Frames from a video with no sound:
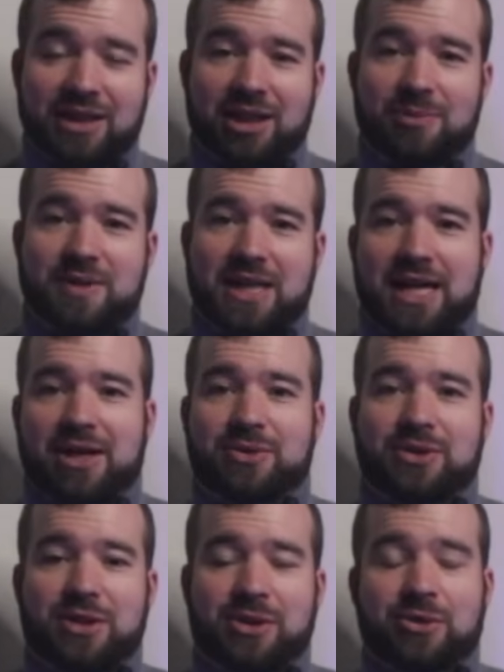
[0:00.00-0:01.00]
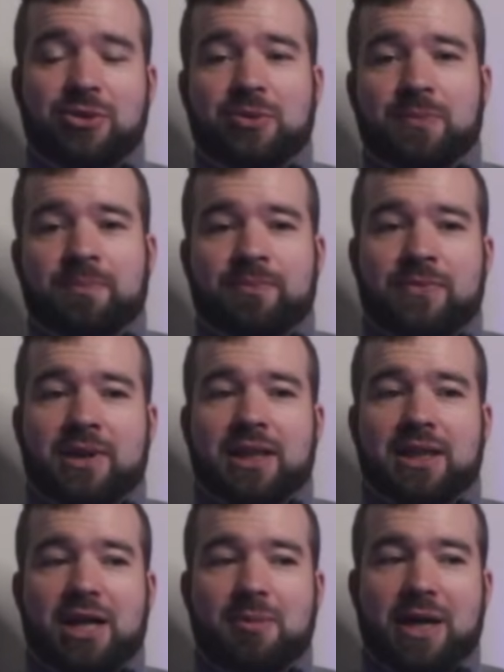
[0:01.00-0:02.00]
comes down to
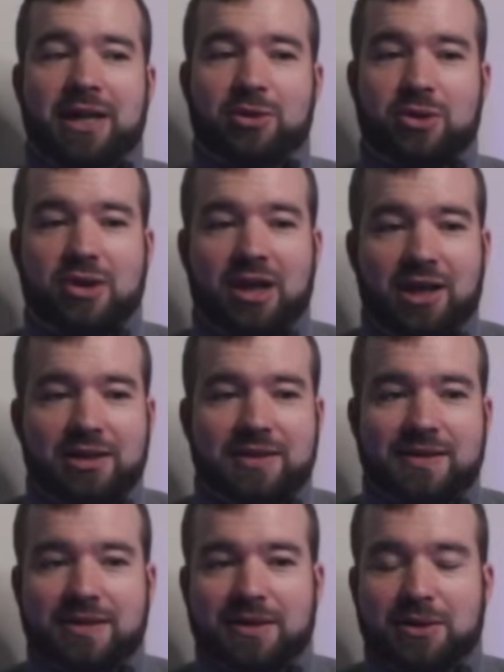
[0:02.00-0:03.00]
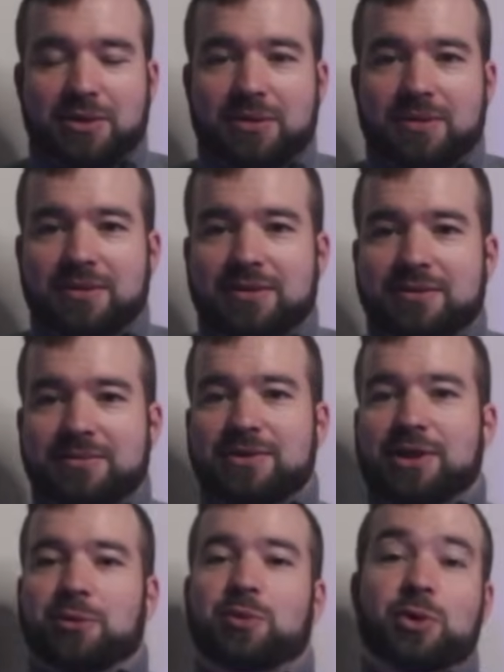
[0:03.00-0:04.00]
Immanuel Kant's,
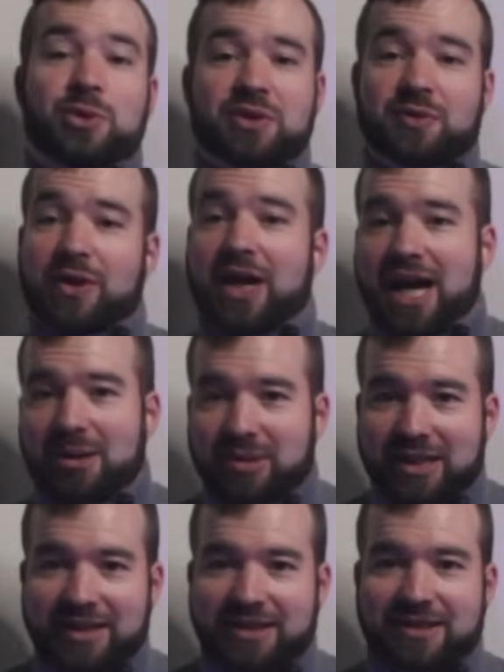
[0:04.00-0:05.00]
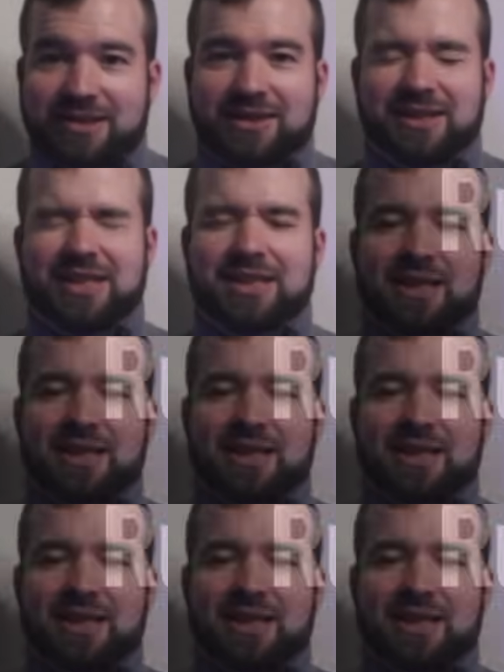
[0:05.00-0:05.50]
rules for happiness. He